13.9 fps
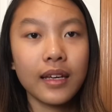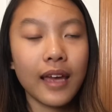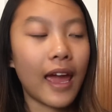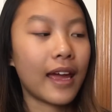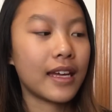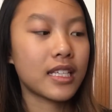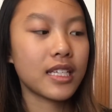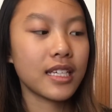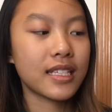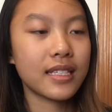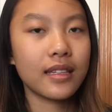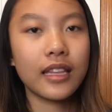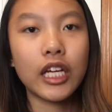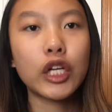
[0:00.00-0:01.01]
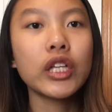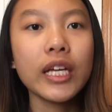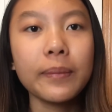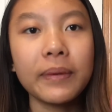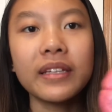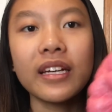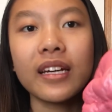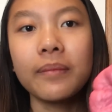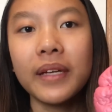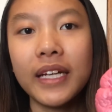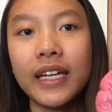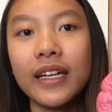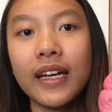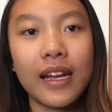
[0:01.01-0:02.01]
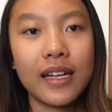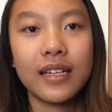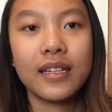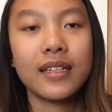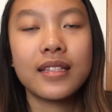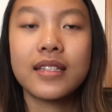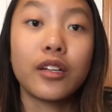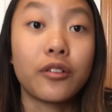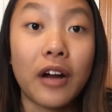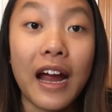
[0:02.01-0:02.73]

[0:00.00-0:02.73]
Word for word: Okay, it's it's literally been like a minute and it, it's still